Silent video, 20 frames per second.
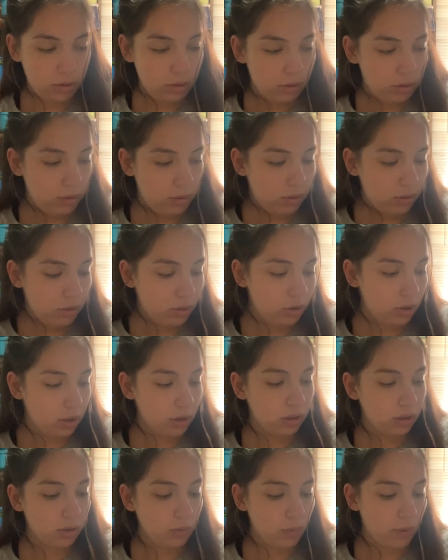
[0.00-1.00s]
just so
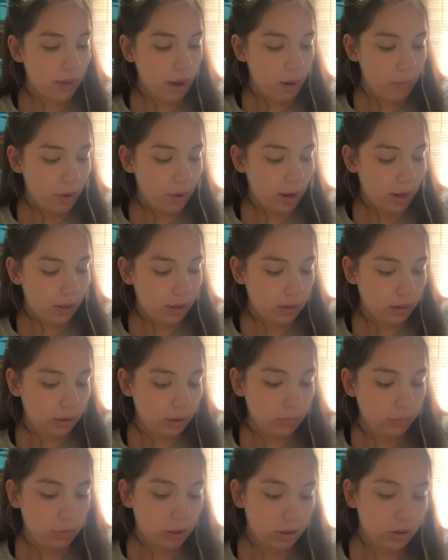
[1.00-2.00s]
that way I can keep like
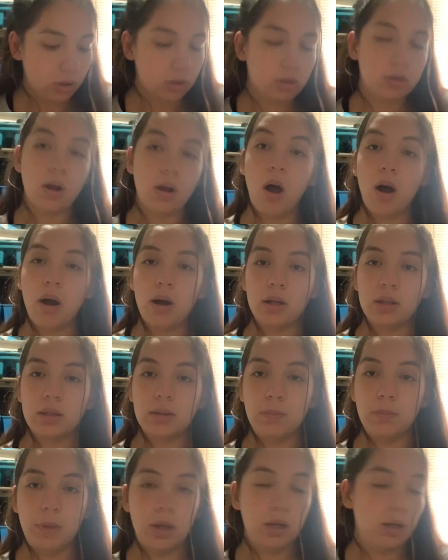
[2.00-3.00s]
the socks,
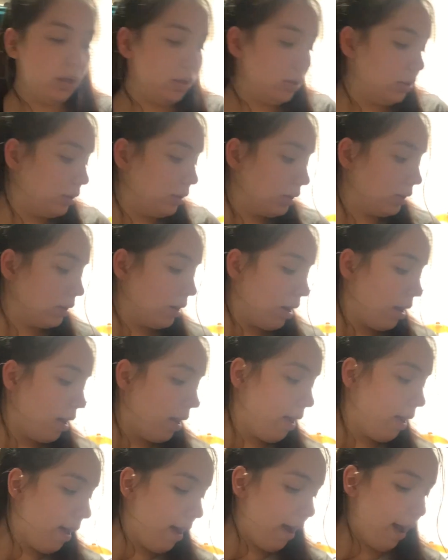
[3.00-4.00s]
mittens,
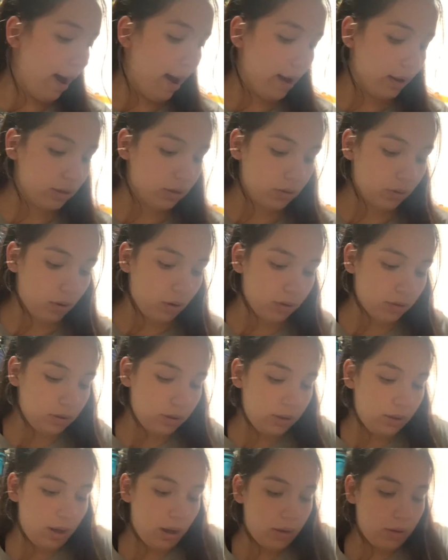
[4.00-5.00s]
hats all
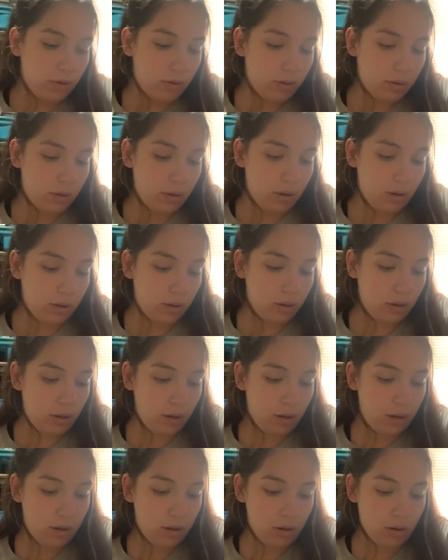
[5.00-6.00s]
together
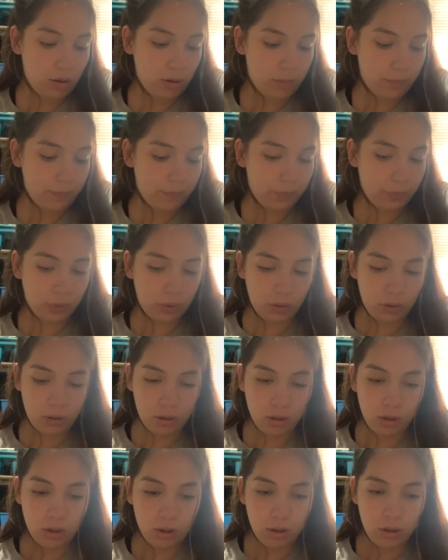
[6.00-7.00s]
in
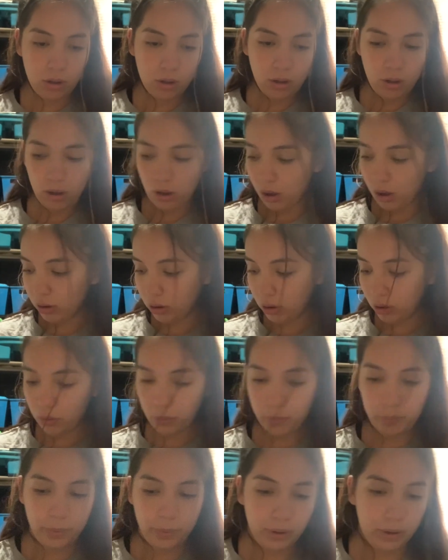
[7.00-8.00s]
a little
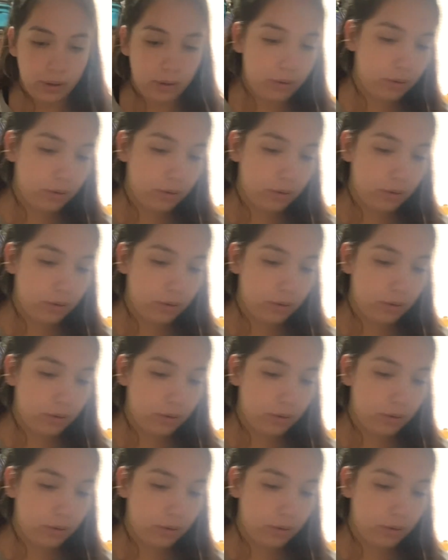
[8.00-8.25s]
bin.